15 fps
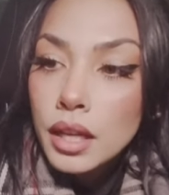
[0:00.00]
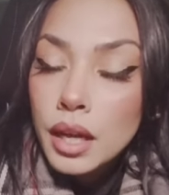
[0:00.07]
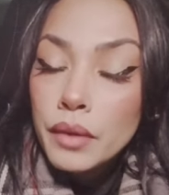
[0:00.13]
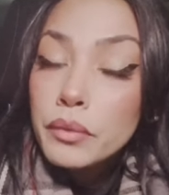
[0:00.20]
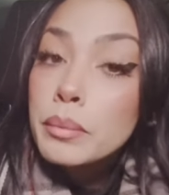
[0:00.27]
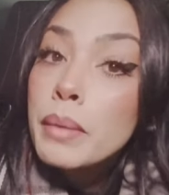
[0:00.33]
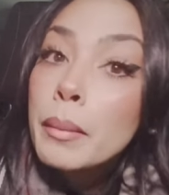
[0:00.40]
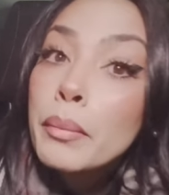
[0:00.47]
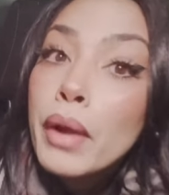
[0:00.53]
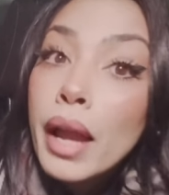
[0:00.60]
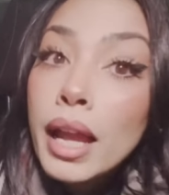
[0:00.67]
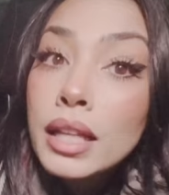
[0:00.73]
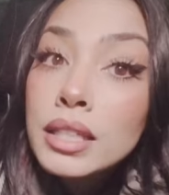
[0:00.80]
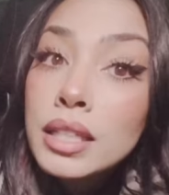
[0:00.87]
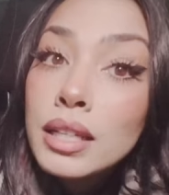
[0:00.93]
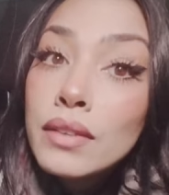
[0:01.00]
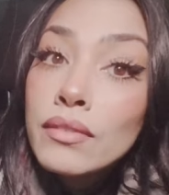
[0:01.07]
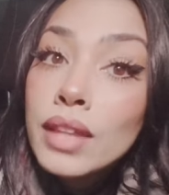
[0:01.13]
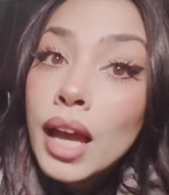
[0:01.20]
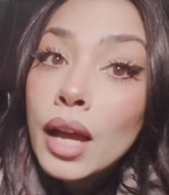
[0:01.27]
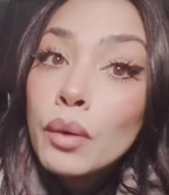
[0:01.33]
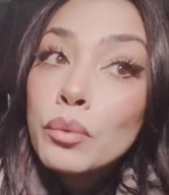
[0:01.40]
Uh, remember, 18 of
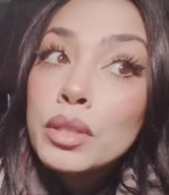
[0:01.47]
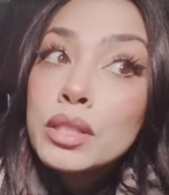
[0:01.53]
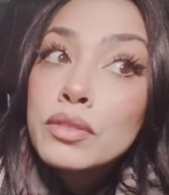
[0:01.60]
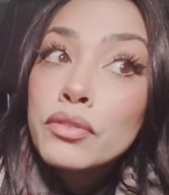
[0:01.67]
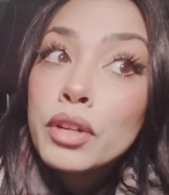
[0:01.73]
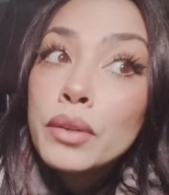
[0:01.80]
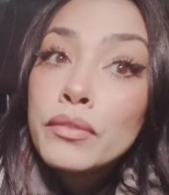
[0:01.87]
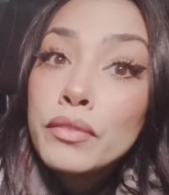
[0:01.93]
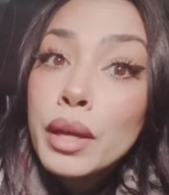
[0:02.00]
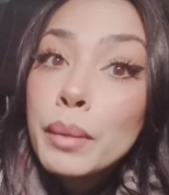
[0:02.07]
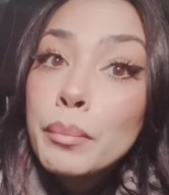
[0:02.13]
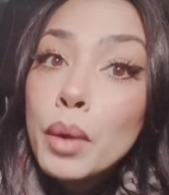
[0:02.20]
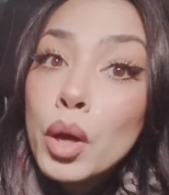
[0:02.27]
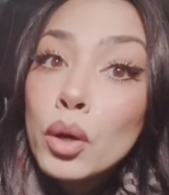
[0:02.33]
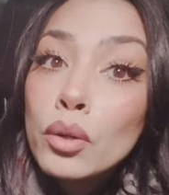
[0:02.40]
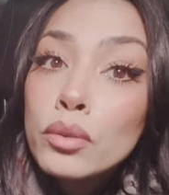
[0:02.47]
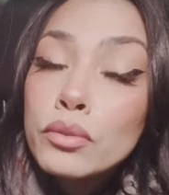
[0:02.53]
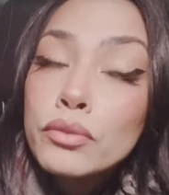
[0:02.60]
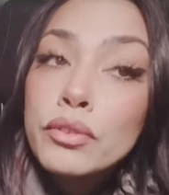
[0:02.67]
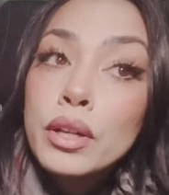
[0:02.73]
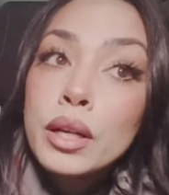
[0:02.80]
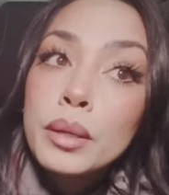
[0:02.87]
that was from Venmo,
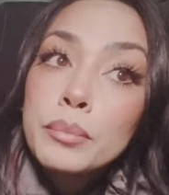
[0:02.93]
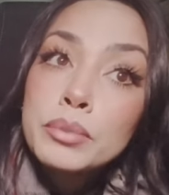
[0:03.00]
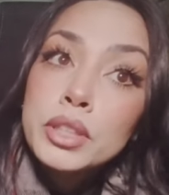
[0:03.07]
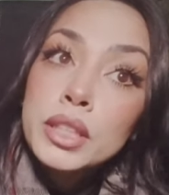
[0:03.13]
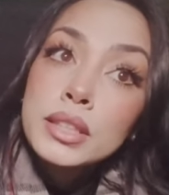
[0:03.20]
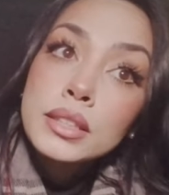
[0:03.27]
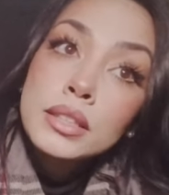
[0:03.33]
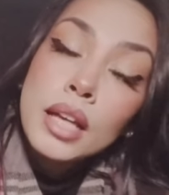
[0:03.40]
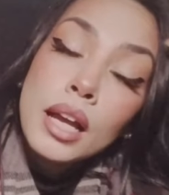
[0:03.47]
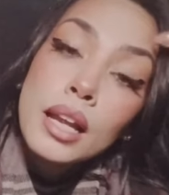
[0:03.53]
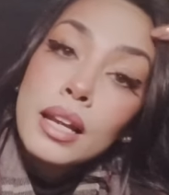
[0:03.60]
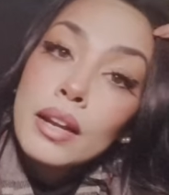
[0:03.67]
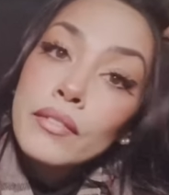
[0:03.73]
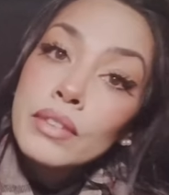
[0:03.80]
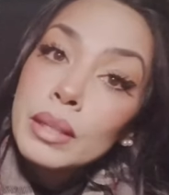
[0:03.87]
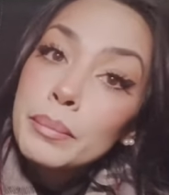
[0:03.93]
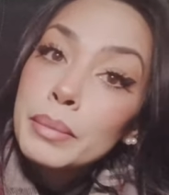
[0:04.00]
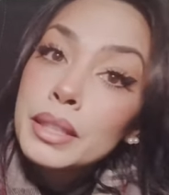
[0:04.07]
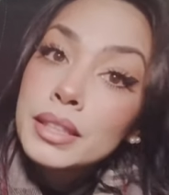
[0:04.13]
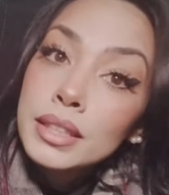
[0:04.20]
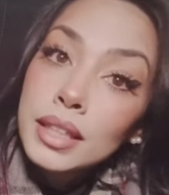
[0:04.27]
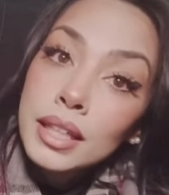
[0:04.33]
from just a lovely
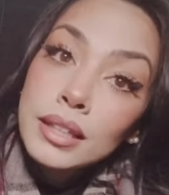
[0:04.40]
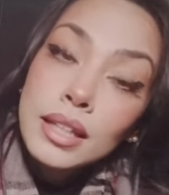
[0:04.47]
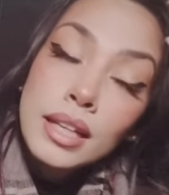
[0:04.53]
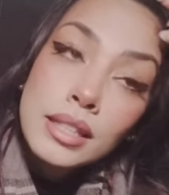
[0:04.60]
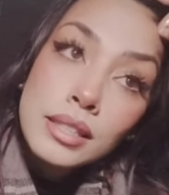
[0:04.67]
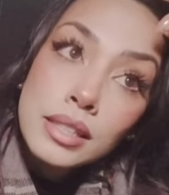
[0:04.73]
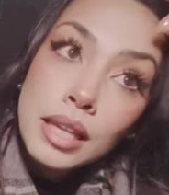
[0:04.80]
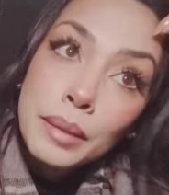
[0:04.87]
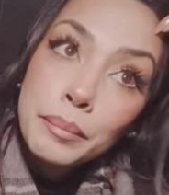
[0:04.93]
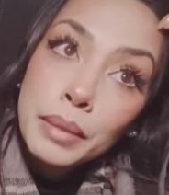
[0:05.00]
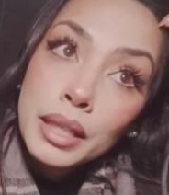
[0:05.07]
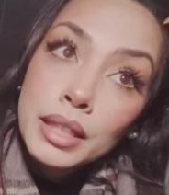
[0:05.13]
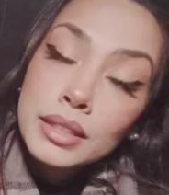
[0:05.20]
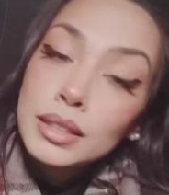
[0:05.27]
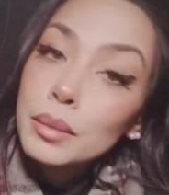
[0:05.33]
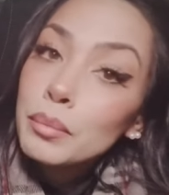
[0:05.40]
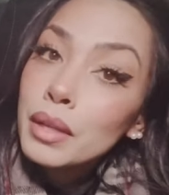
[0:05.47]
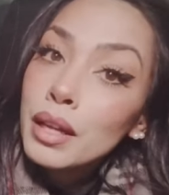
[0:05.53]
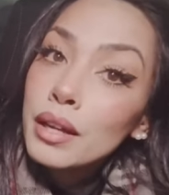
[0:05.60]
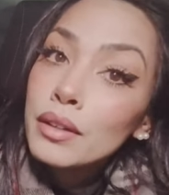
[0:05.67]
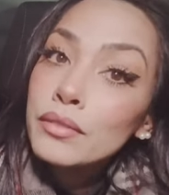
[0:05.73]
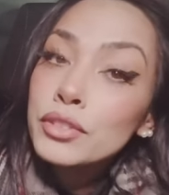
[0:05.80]
biscuit that sent me some
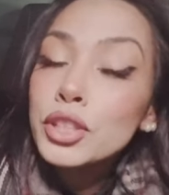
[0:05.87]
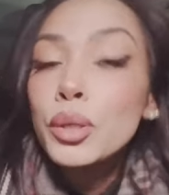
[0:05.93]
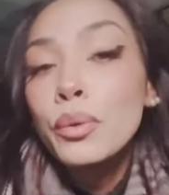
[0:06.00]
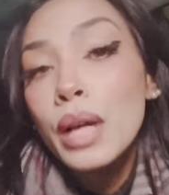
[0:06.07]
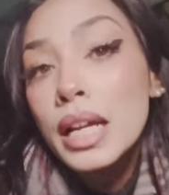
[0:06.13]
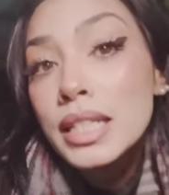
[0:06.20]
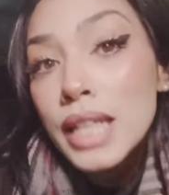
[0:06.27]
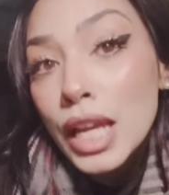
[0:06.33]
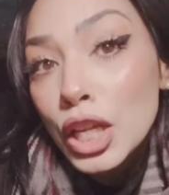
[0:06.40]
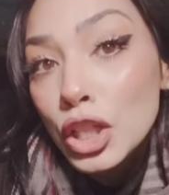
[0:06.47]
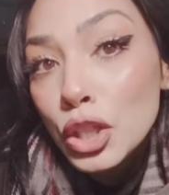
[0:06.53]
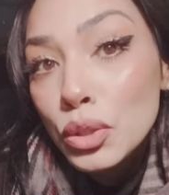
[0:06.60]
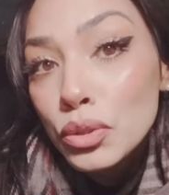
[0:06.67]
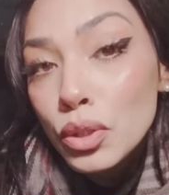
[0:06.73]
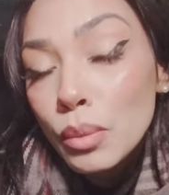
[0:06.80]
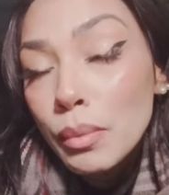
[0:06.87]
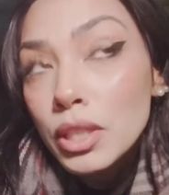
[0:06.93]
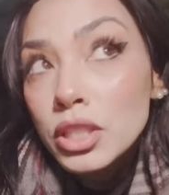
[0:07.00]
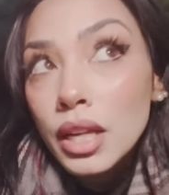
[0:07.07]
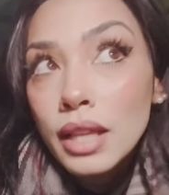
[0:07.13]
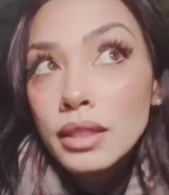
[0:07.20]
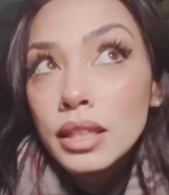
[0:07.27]
love. So a uh, thank you so
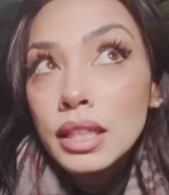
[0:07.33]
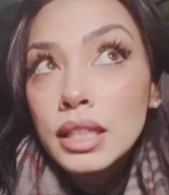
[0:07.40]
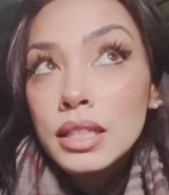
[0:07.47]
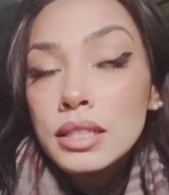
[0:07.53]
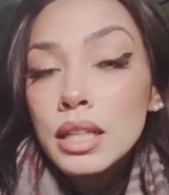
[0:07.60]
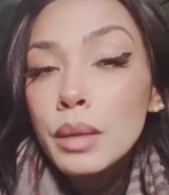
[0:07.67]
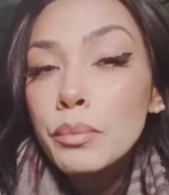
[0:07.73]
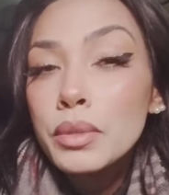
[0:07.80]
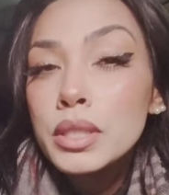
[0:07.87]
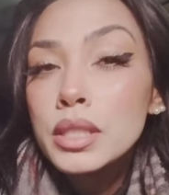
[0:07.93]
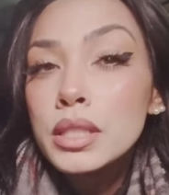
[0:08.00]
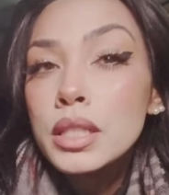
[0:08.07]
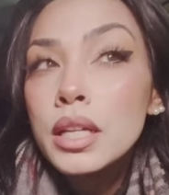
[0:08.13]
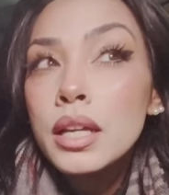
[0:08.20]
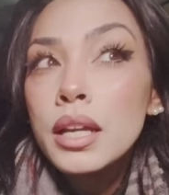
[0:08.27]
much. And I think his name was